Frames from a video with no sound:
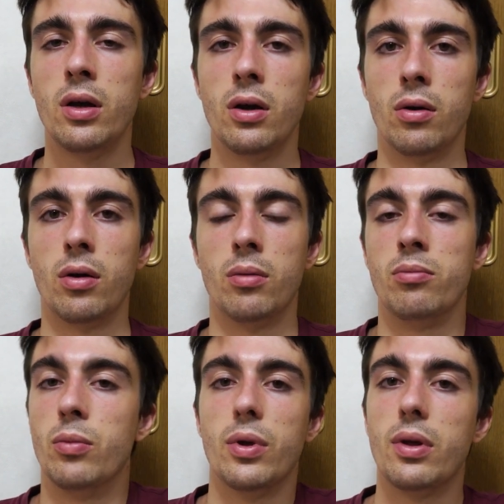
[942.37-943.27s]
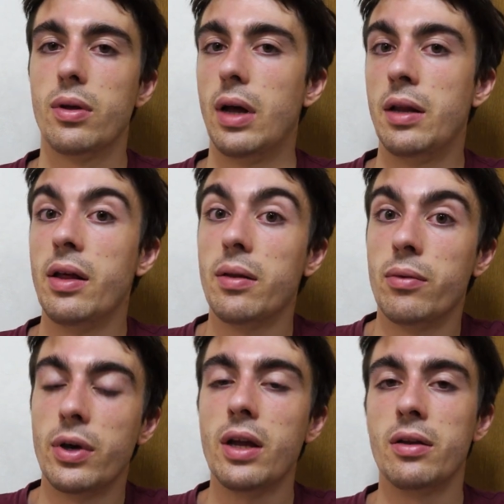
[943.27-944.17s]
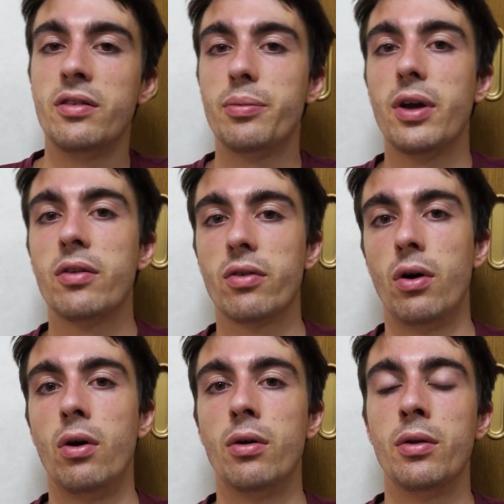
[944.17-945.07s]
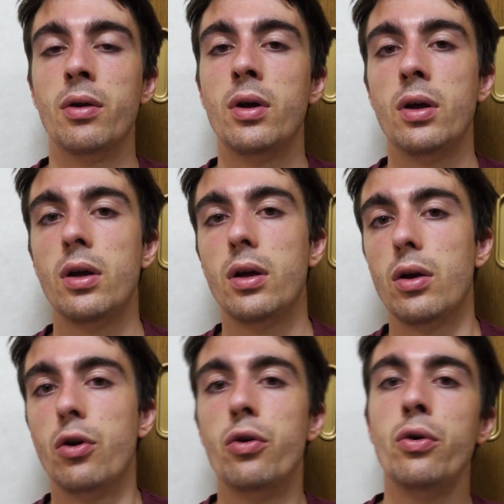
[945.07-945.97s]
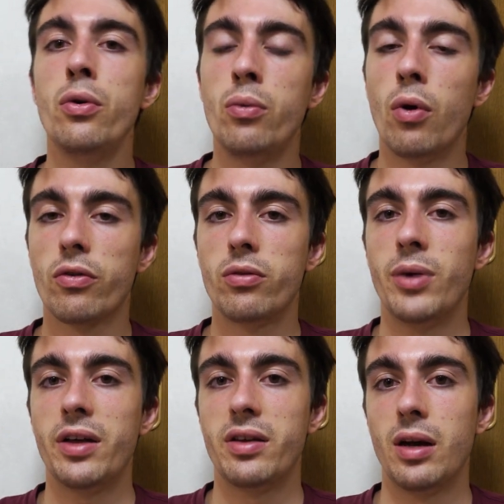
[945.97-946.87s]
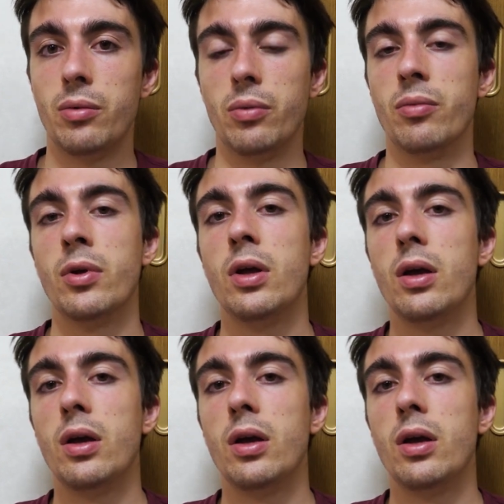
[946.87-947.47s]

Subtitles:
And then again, it depends on who wants to buy the album.